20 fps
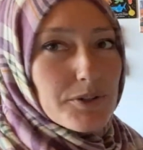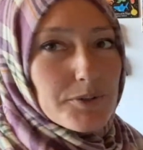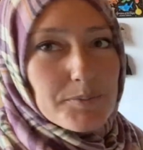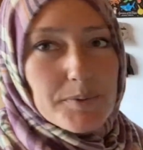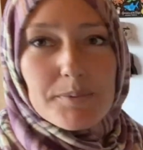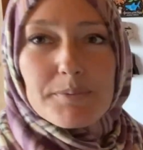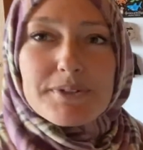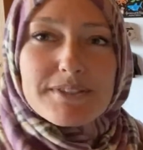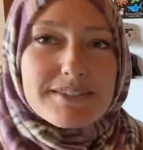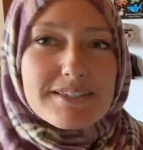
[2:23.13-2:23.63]
and we
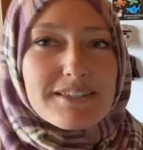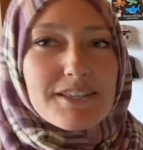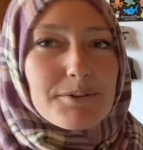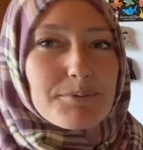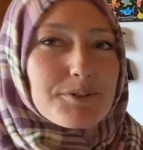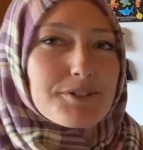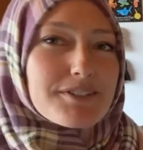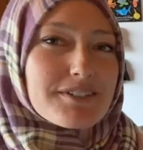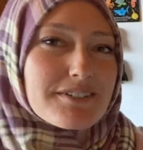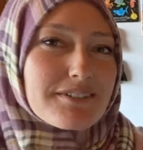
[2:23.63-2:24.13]
would see that
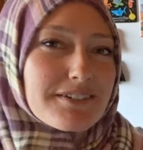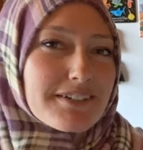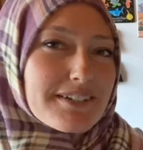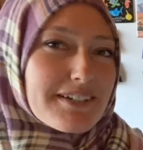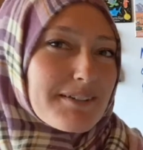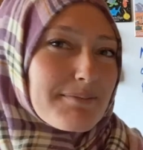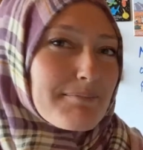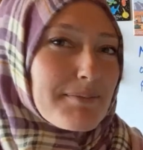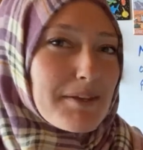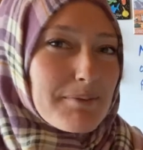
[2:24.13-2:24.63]
we're still
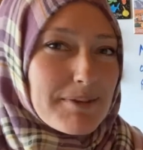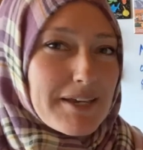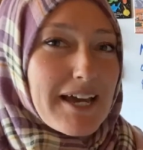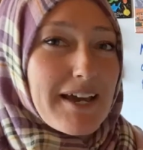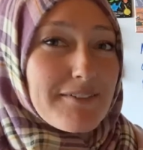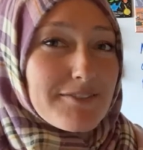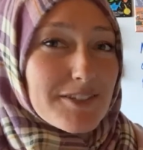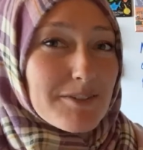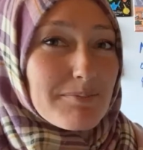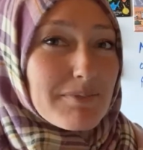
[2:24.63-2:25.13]
gonna maybe
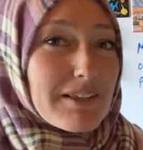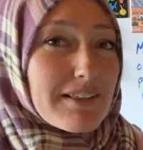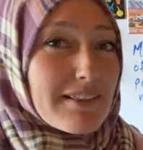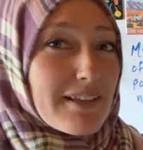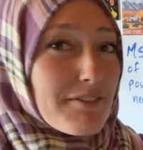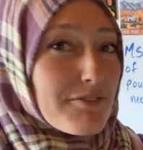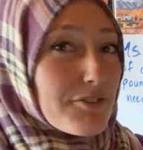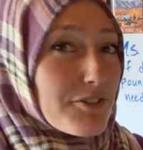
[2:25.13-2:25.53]
have something left